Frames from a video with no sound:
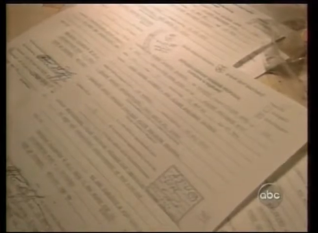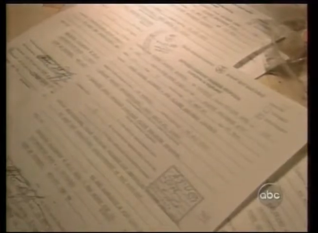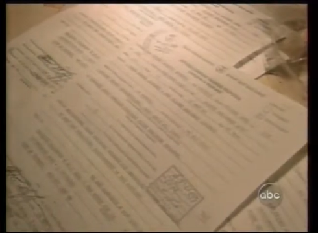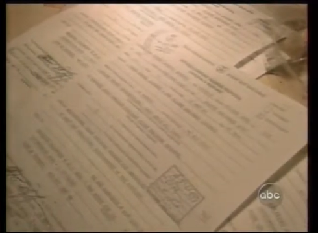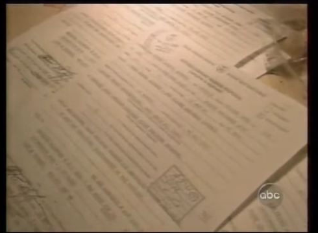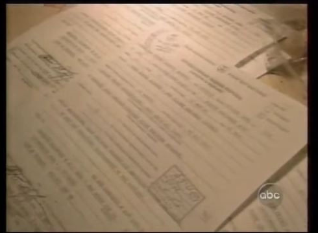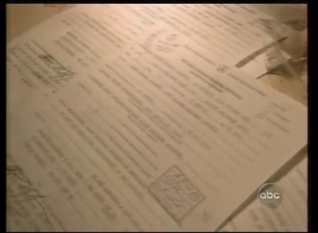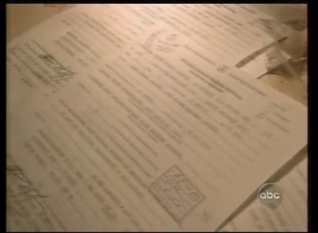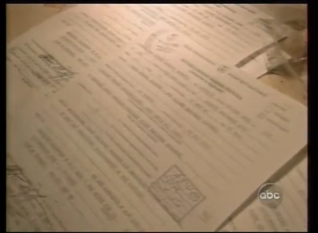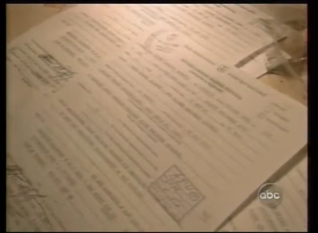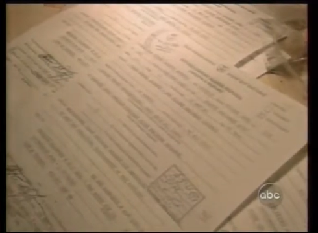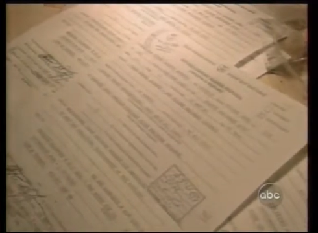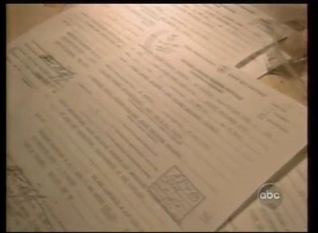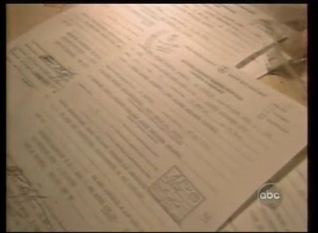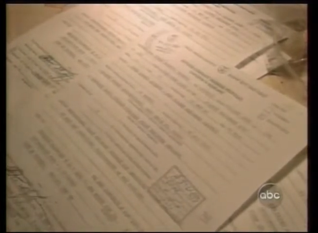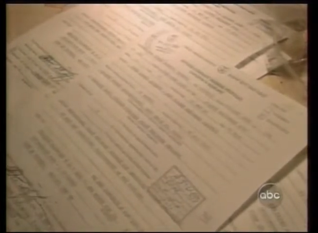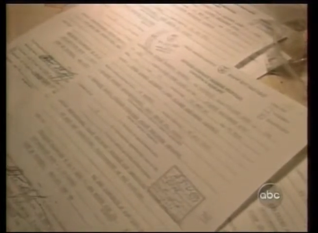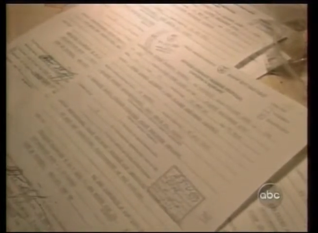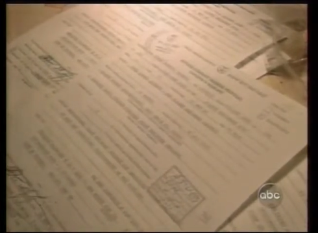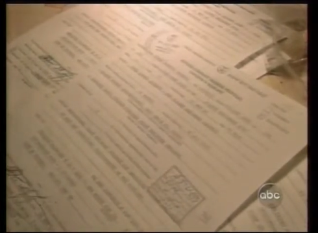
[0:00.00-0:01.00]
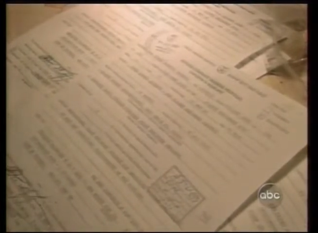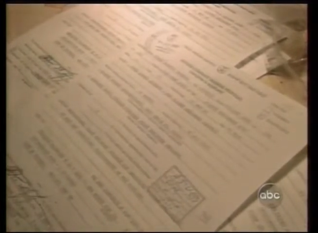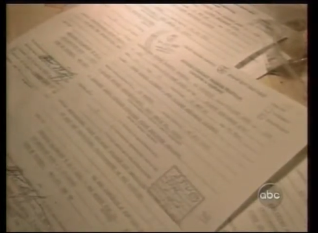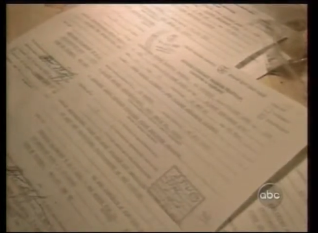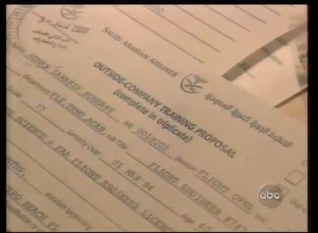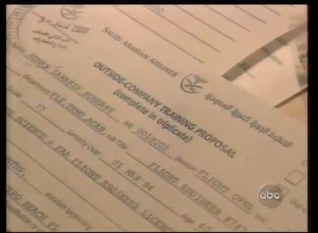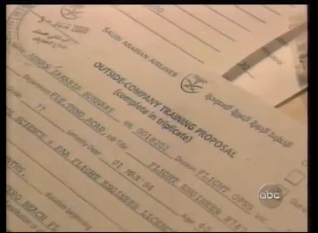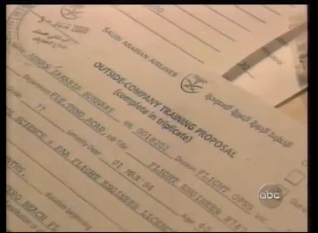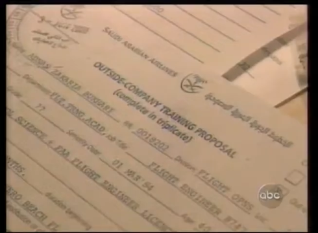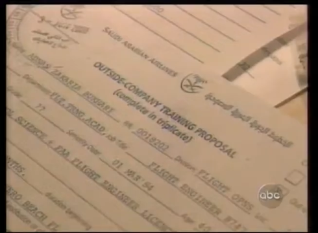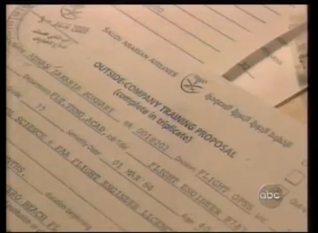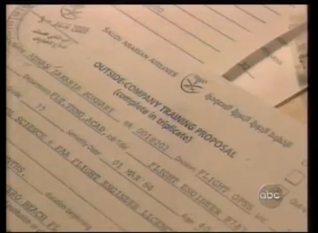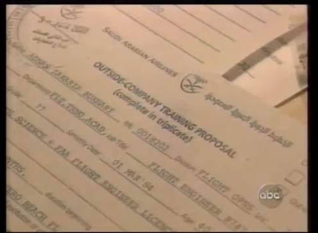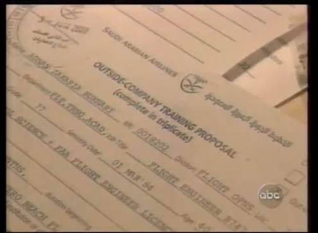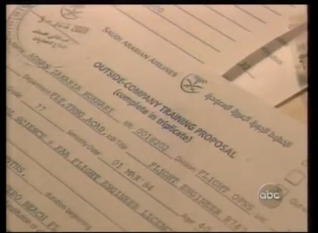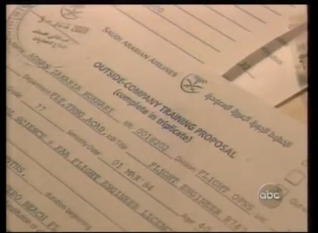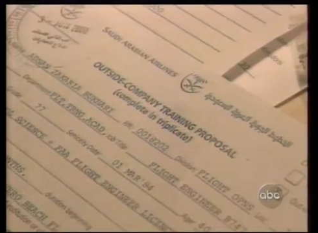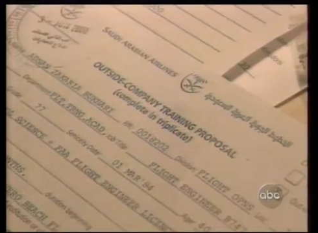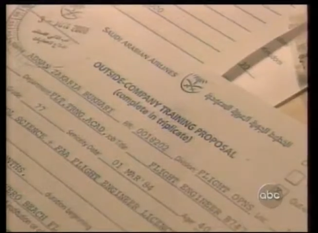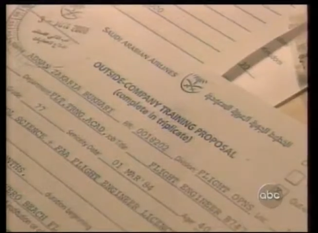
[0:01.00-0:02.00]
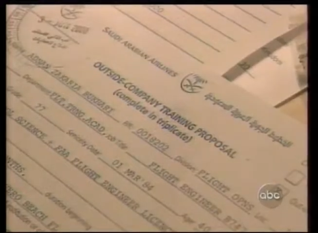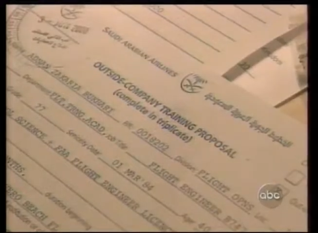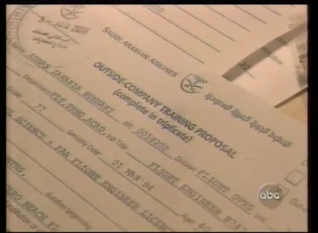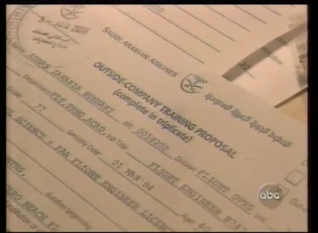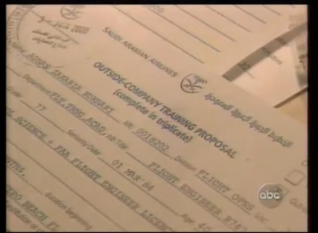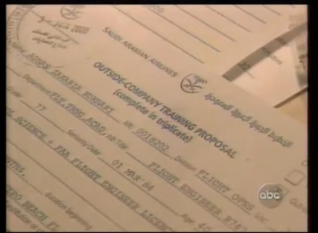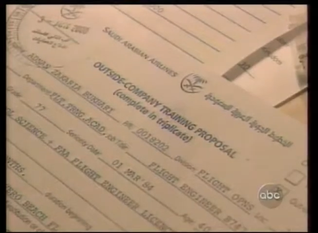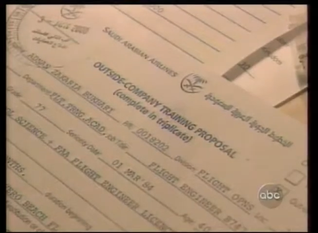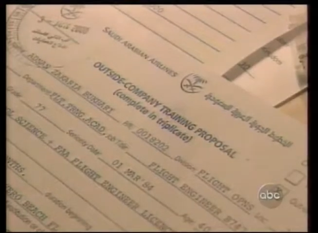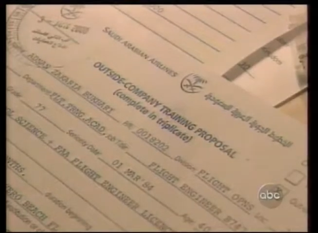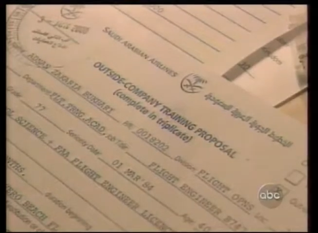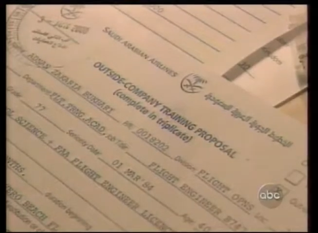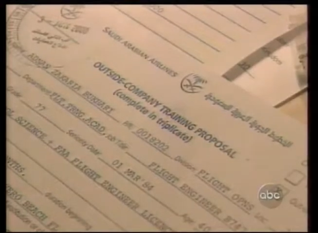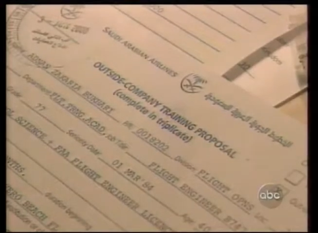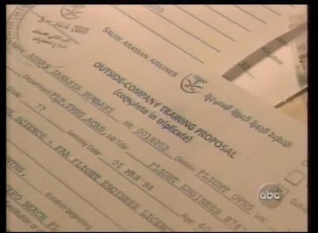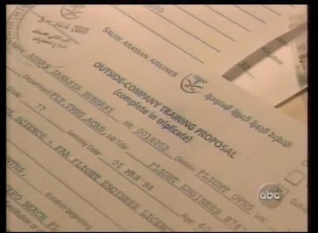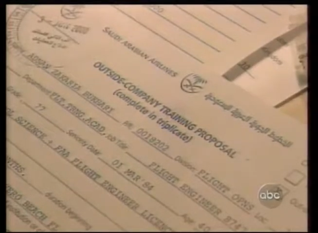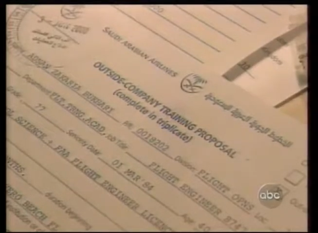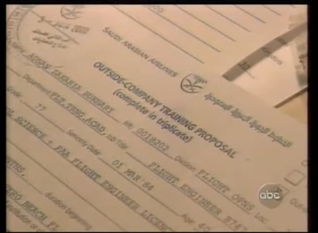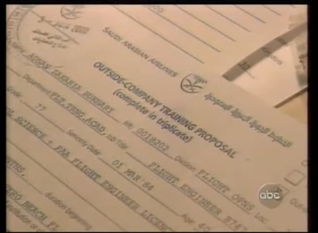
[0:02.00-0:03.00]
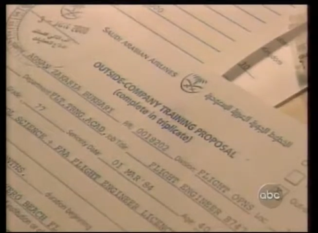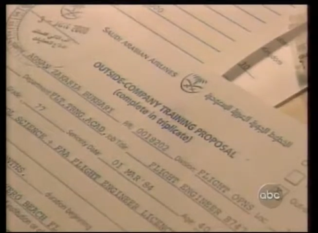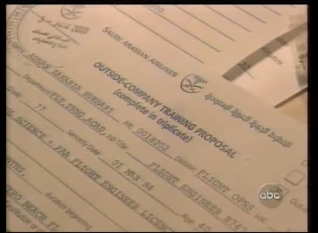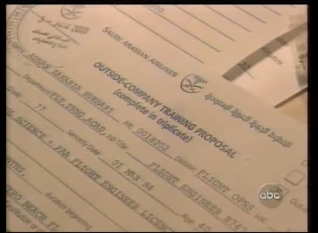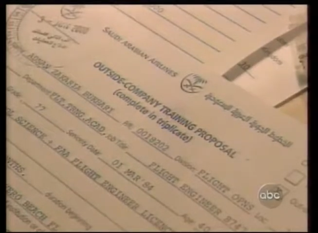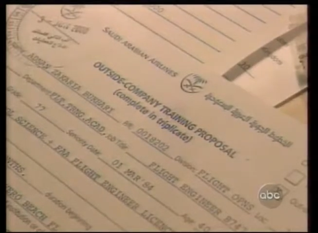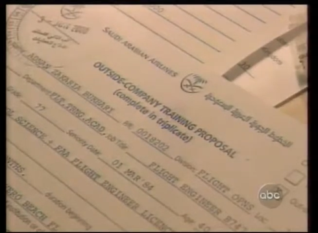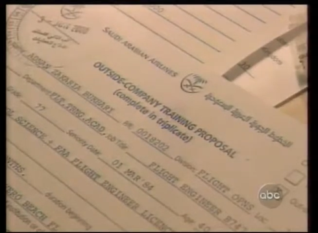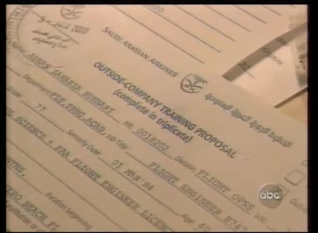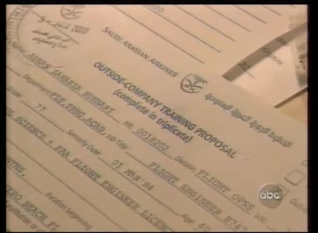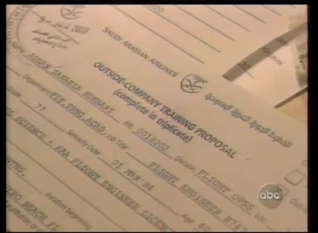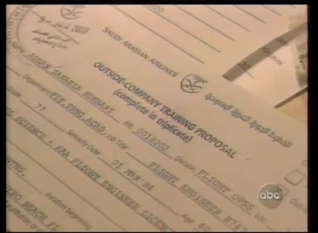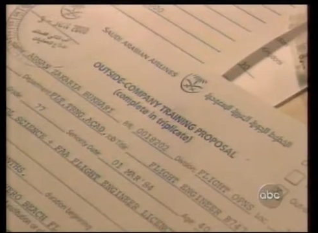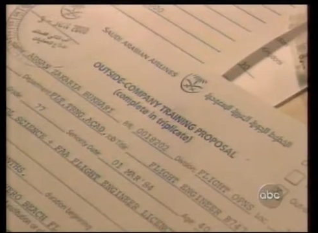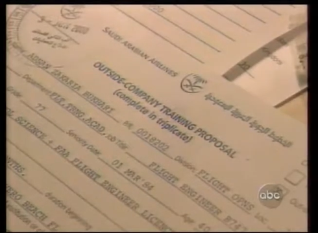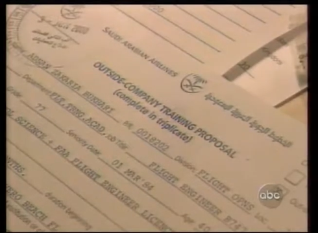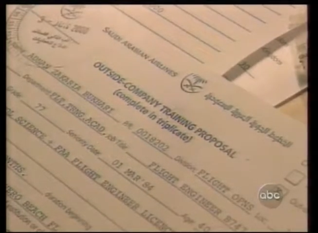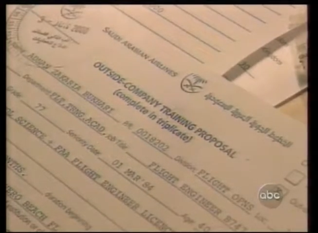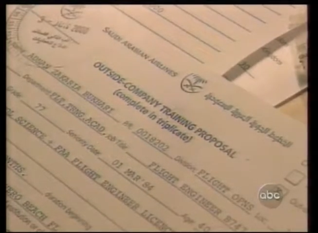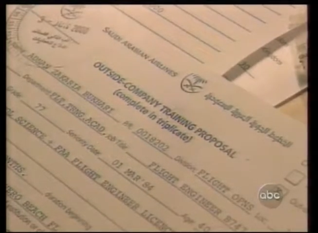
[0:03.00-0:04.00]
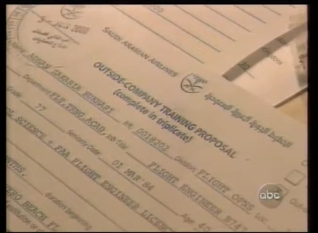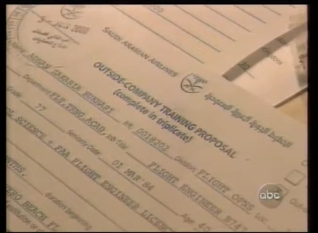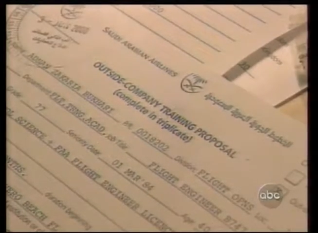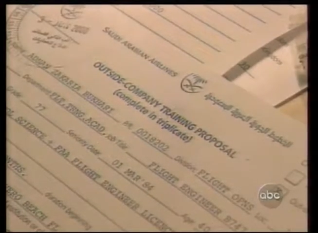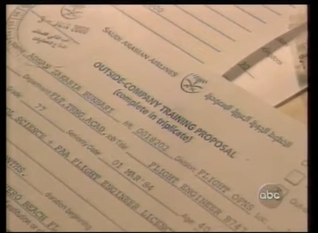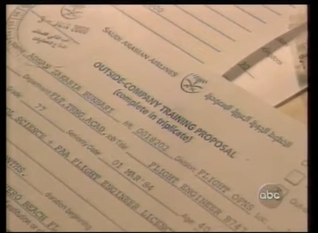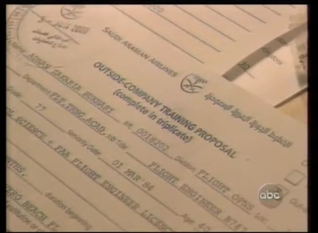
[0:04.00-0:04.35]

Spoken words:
[unreadable: no face in view]